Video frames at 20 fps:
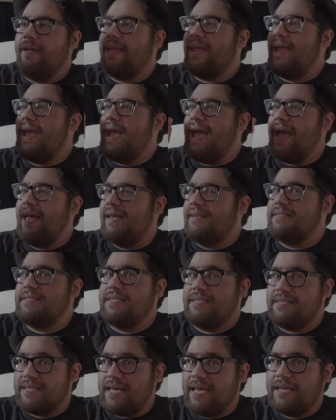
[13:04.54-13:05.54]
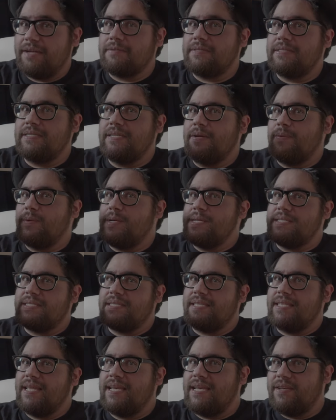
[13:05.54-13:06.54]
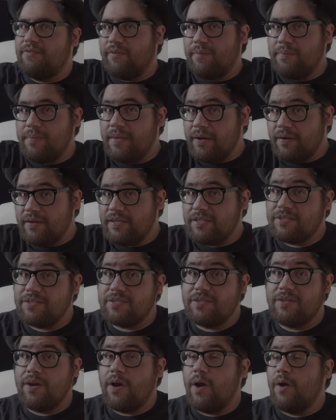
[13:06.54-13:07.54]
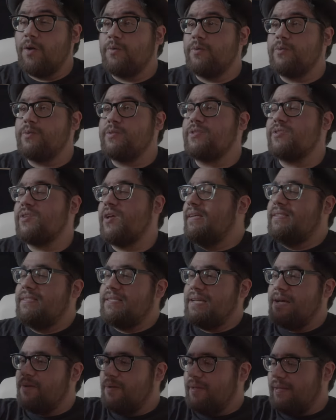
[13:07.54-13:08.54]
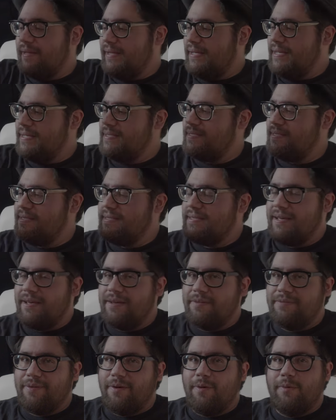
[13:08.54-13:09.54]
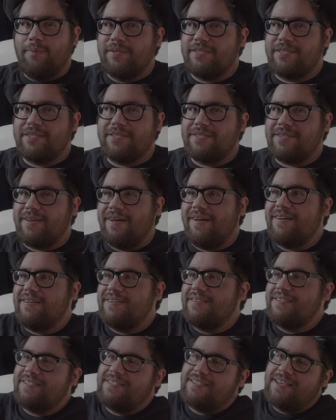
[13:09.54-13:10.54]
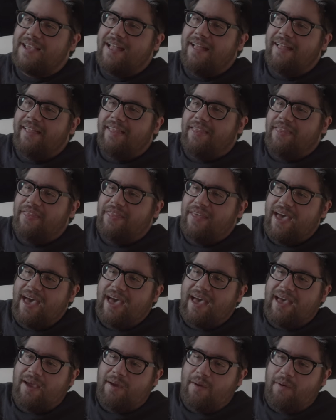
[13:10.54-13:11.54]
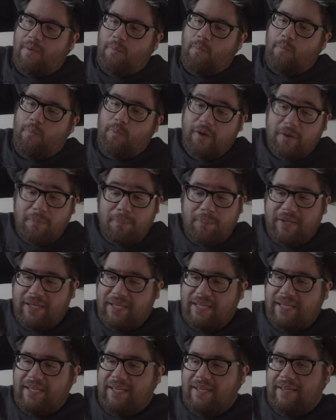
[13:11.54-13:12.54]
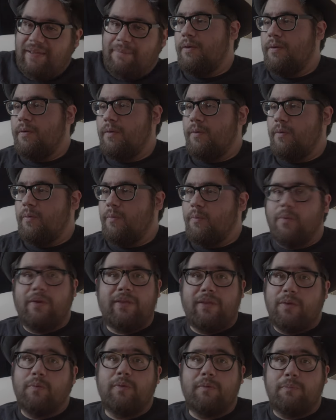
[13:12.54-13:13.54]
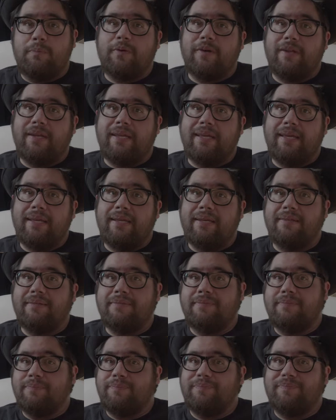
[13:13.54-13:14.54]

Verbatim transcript: it has the title sequence, and then from there it just goes down a list of a whole bunch of songs that would be what you would put in